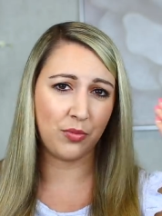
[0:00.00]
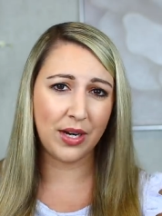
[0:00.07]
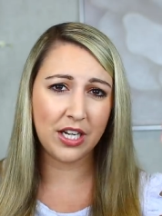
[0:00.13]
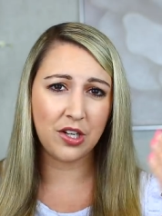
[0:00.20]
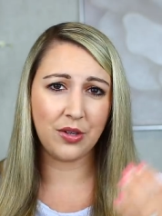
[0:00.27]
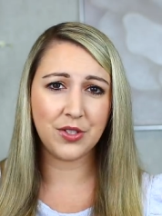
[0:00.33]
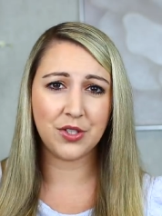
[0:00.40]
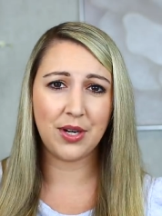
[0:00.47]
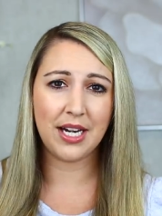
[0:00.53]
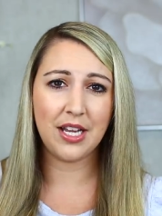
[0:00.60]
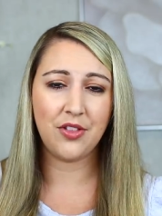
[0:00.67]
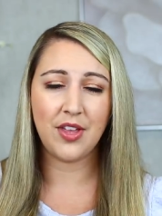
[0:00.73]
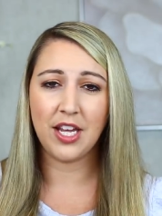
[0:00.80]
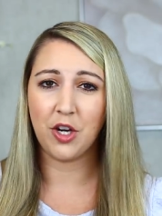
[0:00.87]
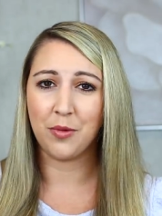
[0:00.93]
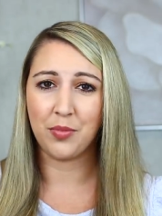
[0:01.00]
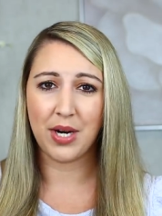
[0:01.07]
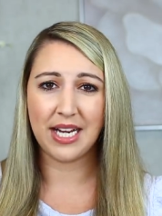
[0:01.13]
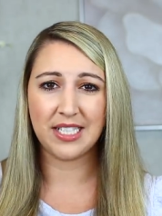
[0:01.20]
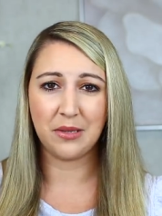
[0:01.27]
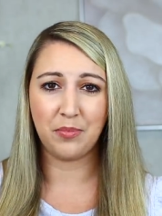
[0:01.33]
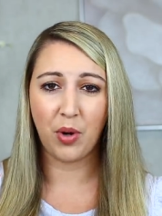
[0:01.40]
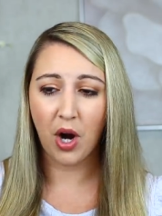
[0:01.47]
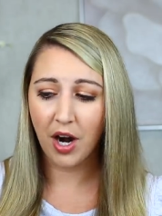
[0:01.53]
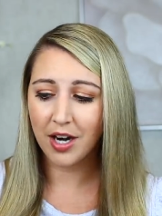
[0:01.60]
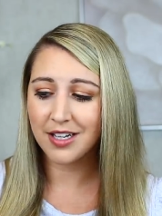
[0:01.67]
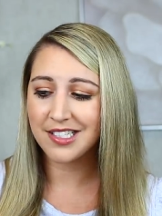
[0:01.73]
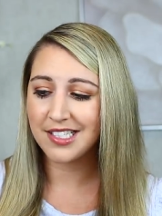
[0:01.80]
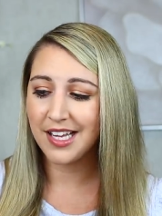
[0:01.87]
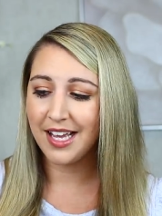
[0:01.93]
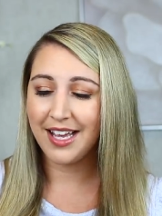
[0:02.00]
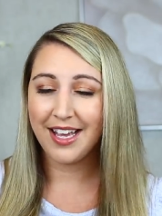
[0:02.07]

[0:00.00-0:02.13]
wrinkles or anything or breaks apart.